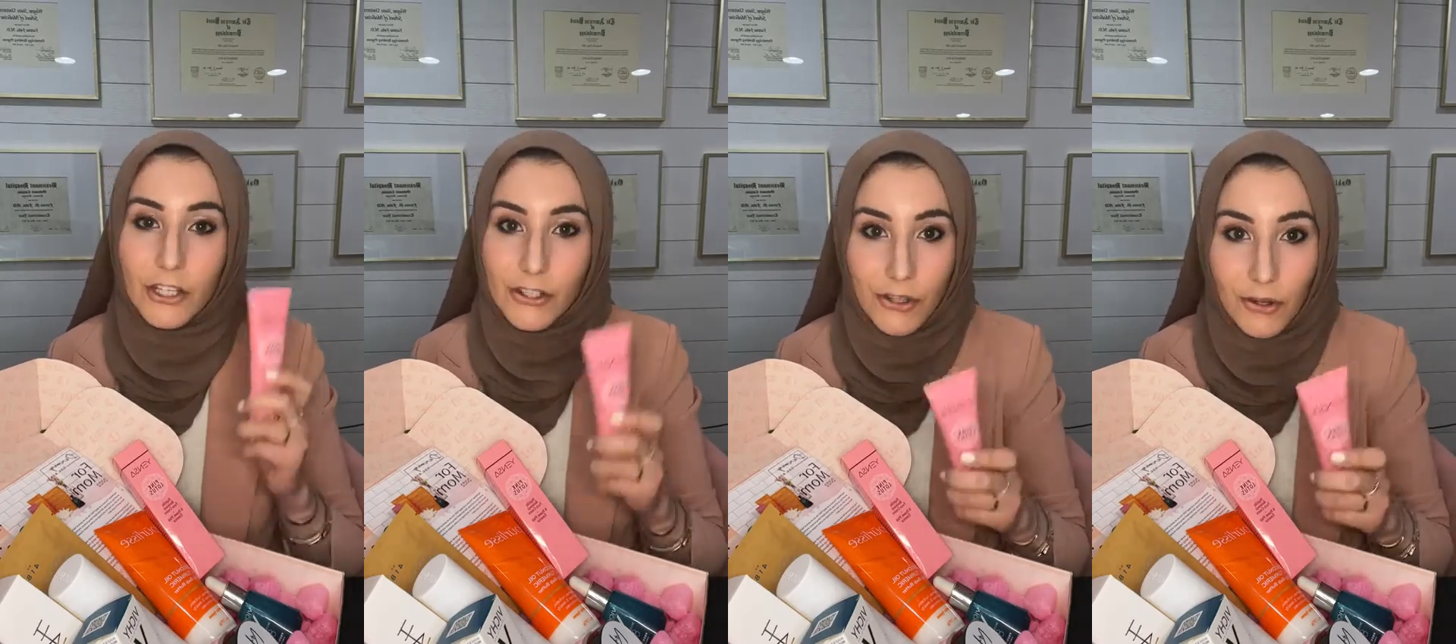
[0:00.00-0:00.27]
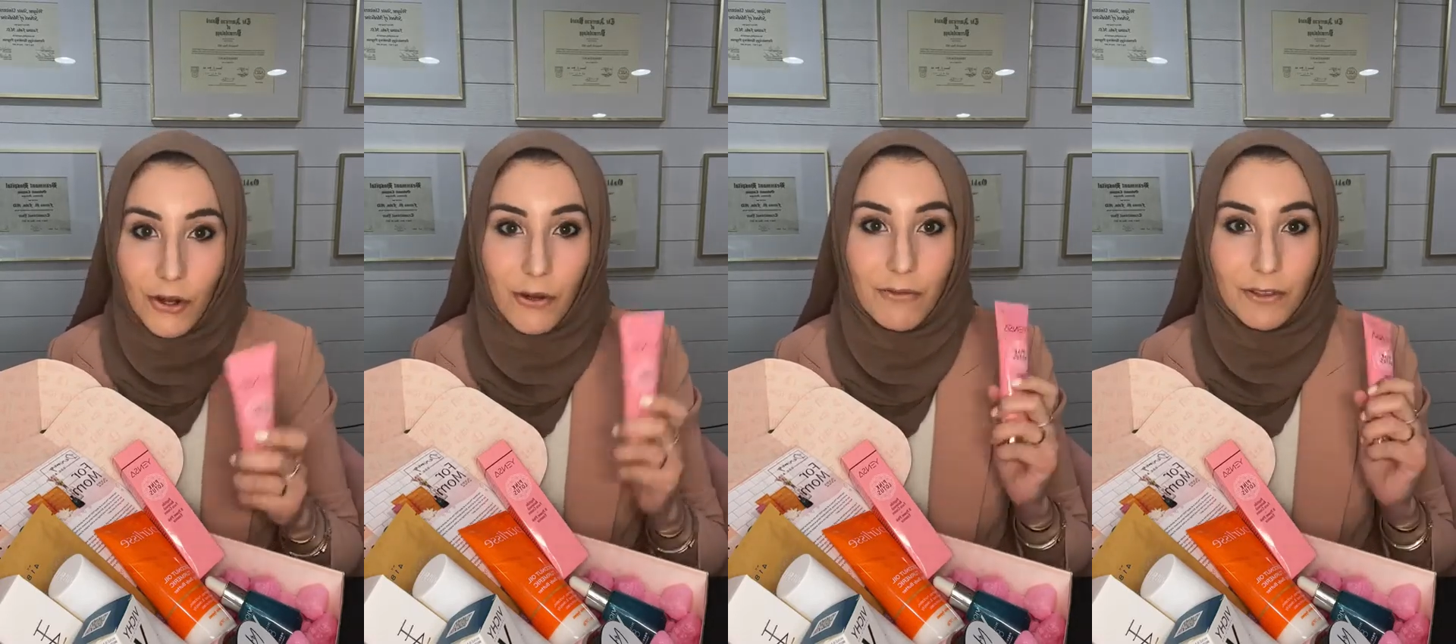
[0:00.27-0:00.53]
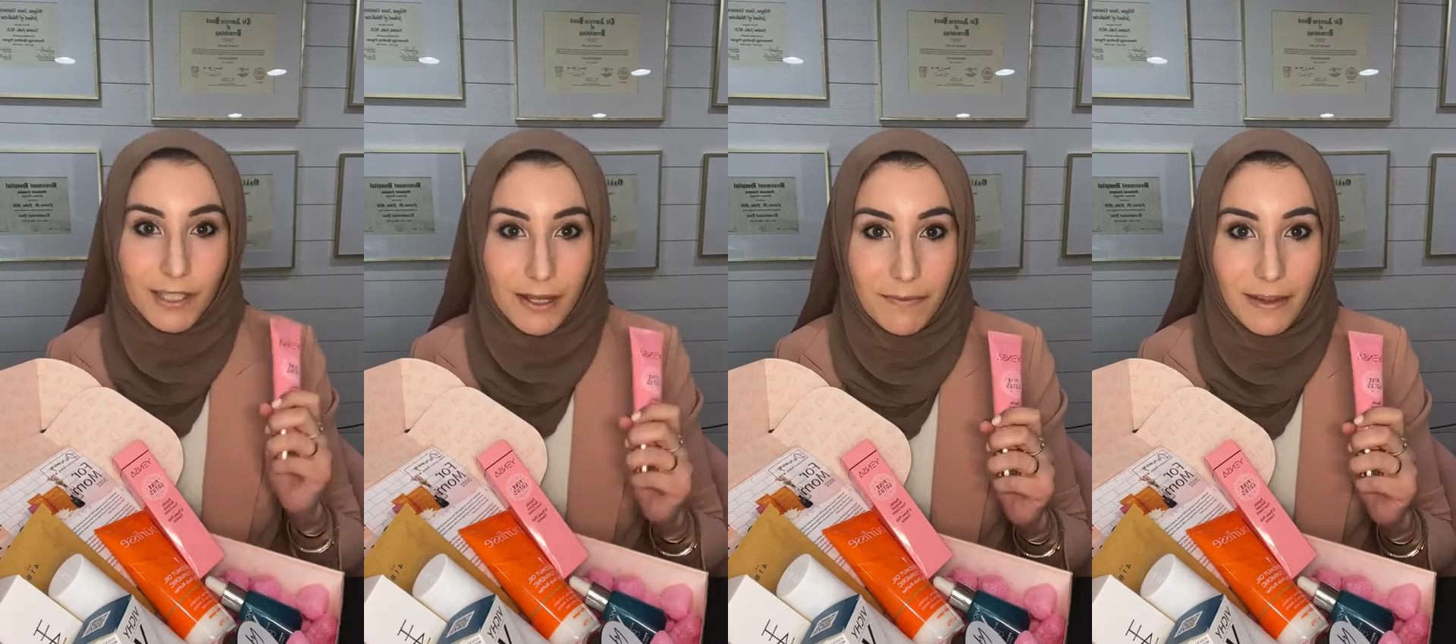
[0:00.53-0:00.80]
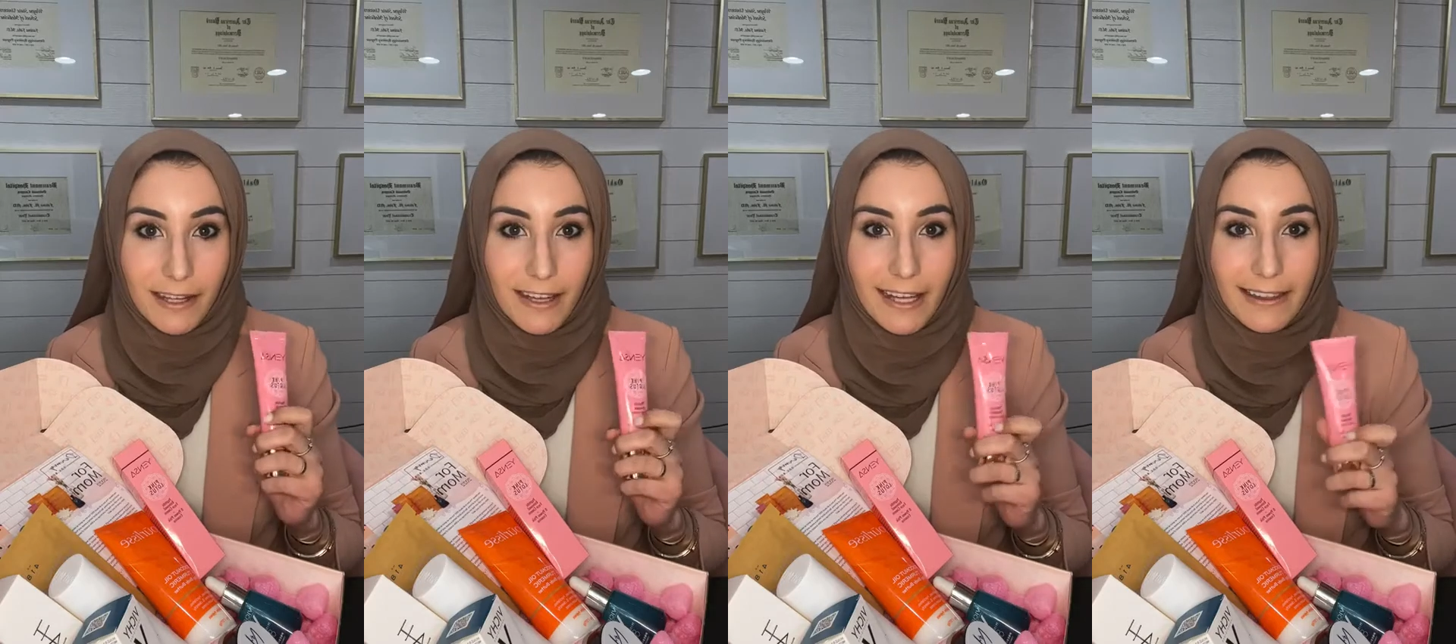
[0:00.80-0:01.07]
she'll go for
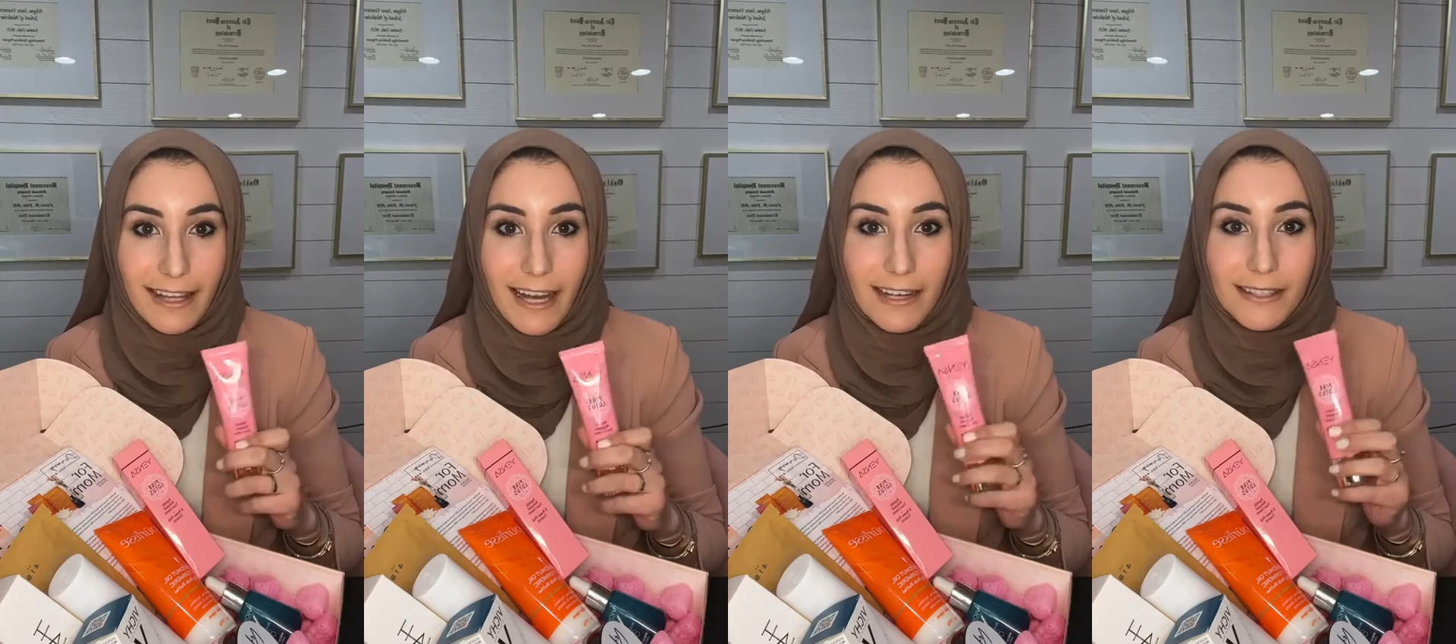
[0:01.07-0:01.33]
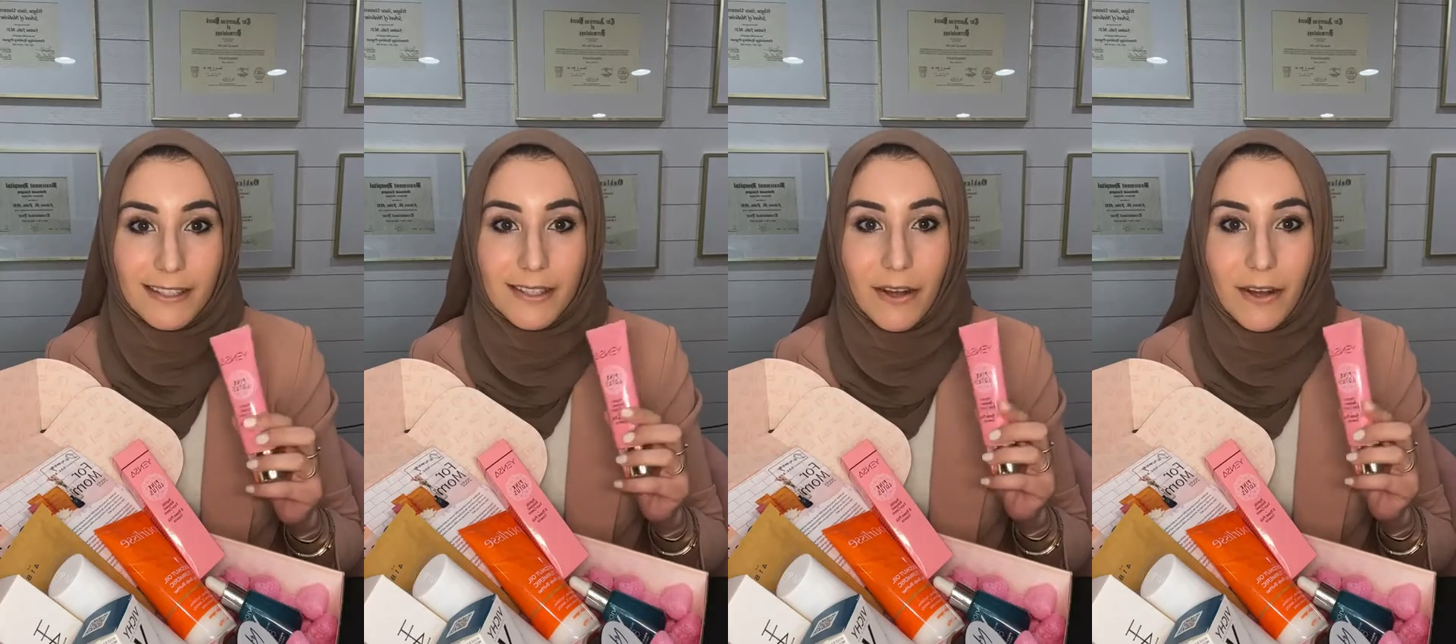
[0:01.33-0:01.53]
something like that.